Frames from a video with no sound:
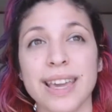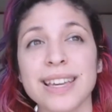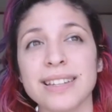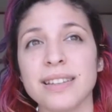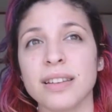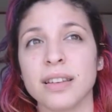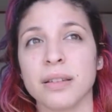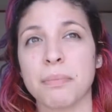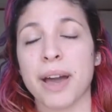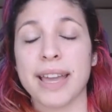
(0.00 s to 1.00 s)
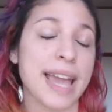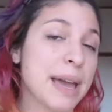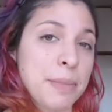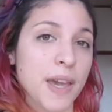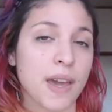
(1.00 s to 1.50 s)
In
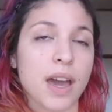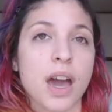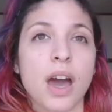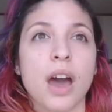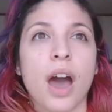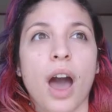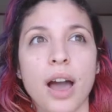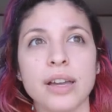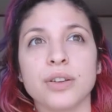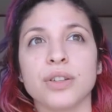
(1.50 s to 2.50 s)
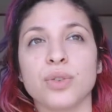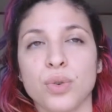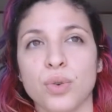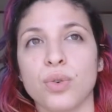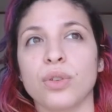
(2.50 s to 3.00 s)
Miami, I could
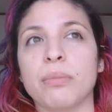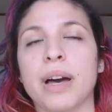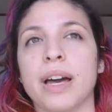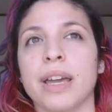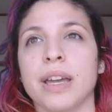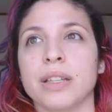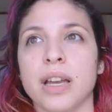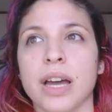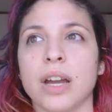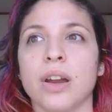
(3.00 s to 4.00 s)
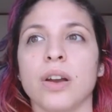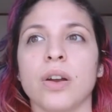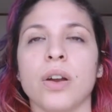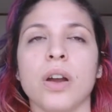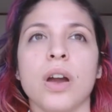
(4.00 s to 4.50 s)
cool my
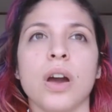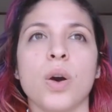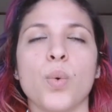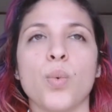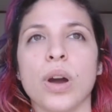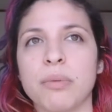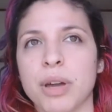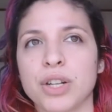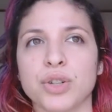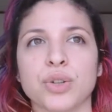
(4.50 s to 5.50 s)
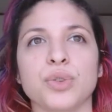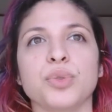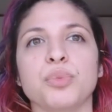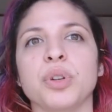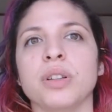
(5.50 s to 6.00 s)
entire 1
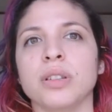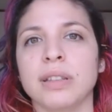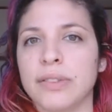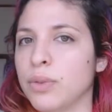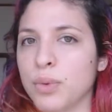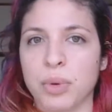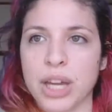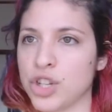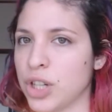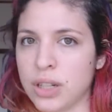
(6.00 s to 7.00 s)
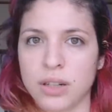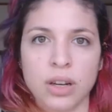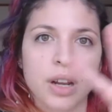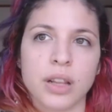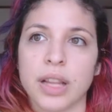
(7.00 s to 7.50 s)
bedroom, living room,
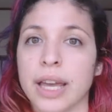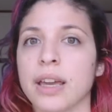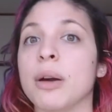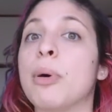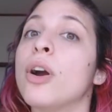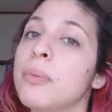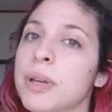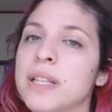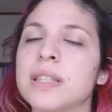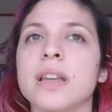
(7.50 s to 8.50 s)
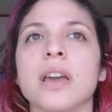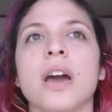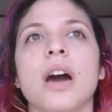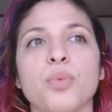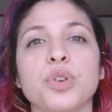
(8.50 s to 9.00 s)
kitchen, like apartments,
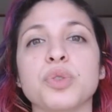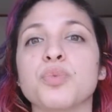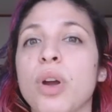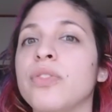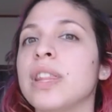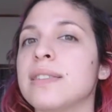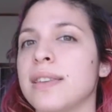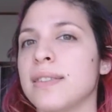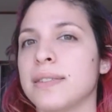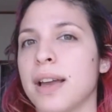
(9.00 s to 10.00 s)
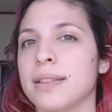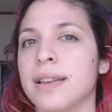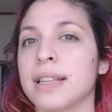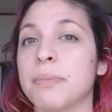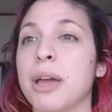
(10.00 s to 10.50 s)
which was roughly the same
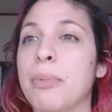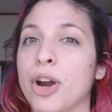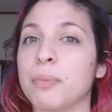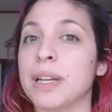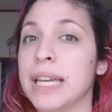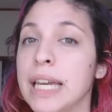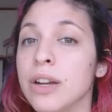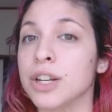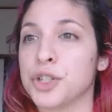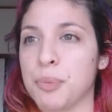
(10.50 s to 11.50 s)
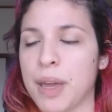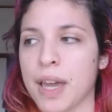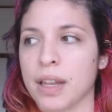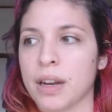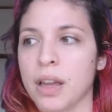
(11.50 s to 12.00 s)
size as my apartment here in
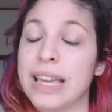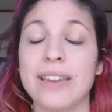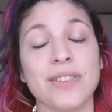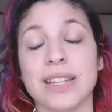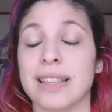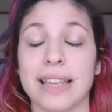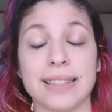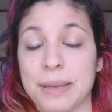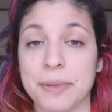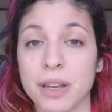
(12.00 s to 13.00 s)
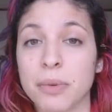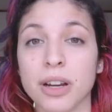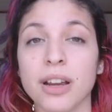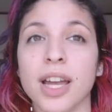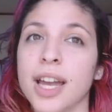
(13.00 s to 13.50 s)
Japan, even in like deep summer,
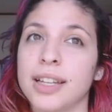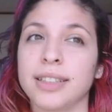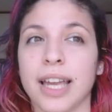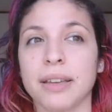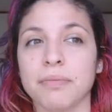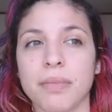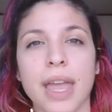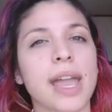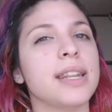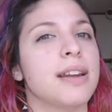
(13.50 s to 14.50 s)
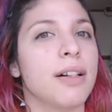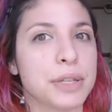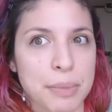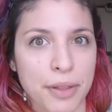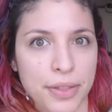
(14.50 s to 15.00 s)
like $80
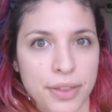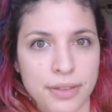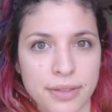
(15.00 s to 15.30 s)
a month.